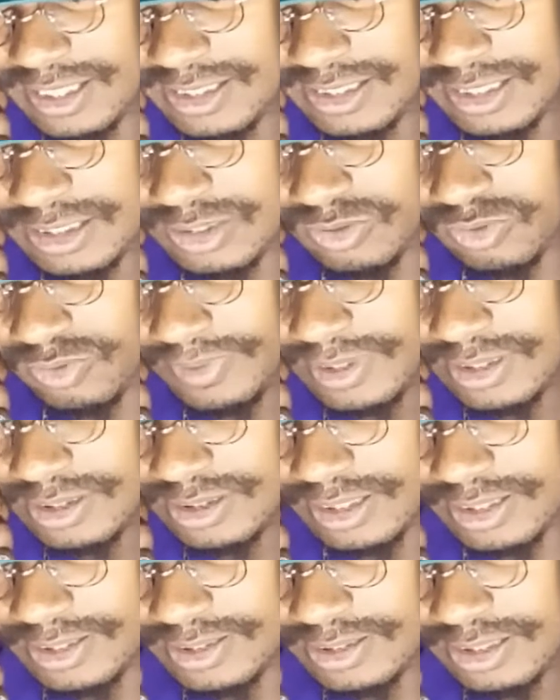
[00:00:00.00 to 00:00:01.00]
they still will be
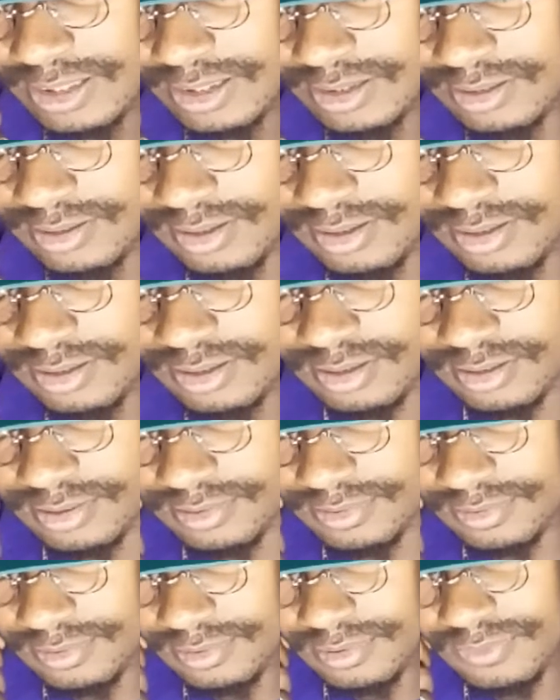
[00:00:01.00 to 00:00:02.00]
6th seed
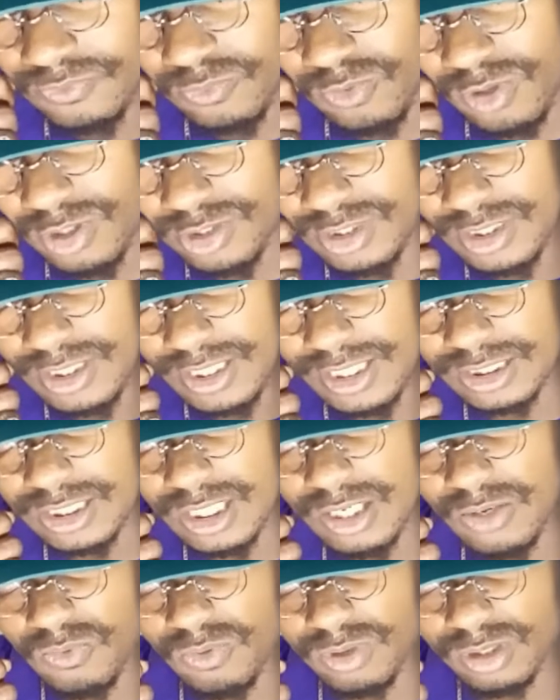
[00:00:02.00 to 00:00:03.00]
since Washington
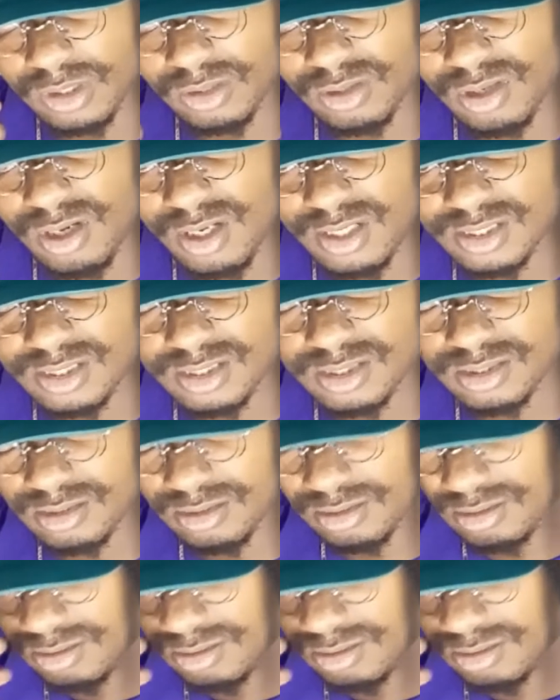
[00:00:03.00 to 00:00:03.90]
got that one loss.